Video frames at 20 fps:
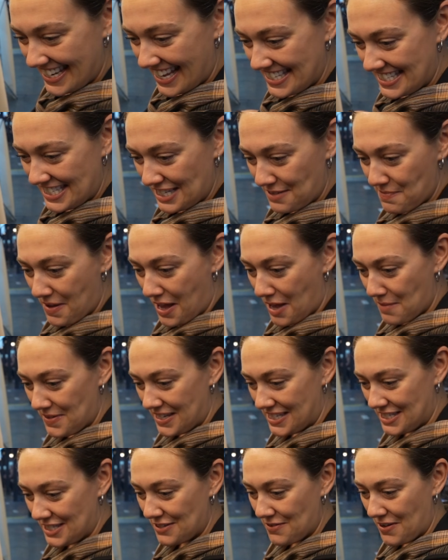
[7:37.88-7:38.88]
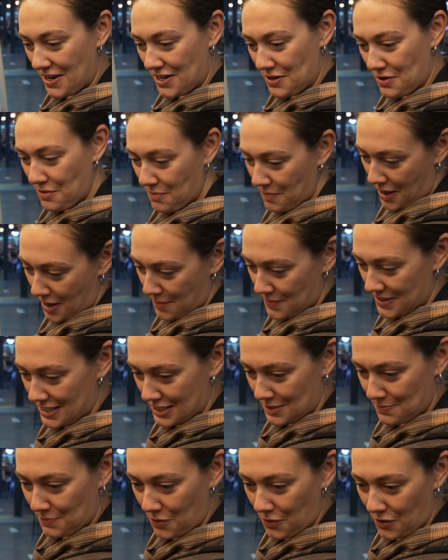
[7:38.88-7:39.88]
nasi babi. So I know babi
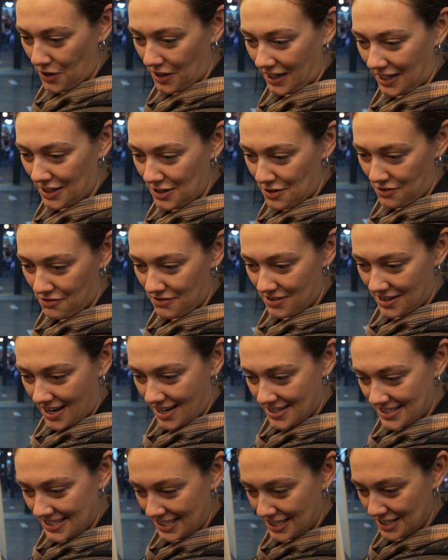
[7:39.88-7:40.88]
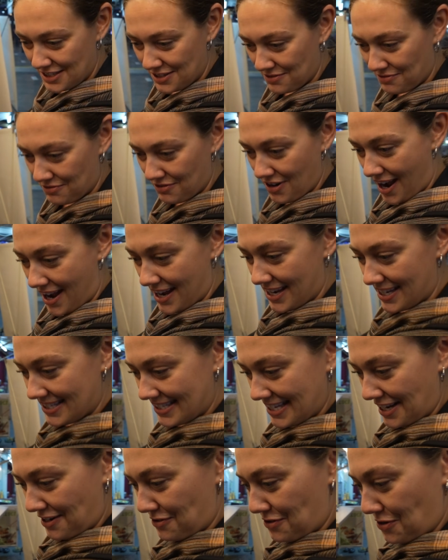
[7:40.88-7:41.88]
is pork. I know nasi is rice.
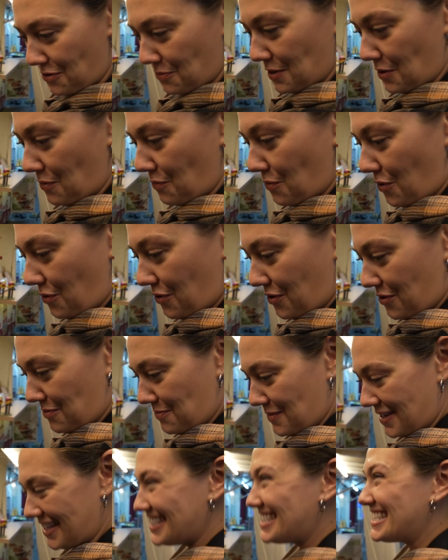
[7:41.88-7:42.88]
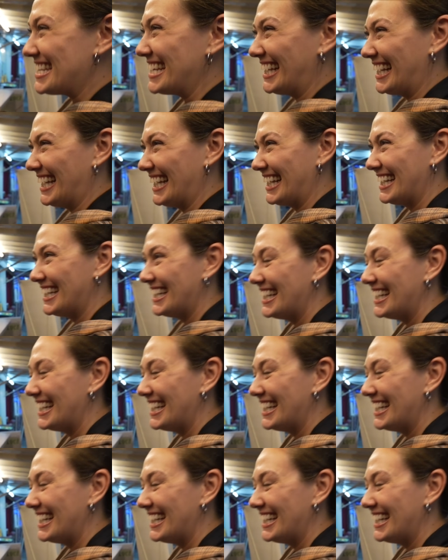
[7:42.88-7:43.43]
I don't know what woku means. Yeah. woku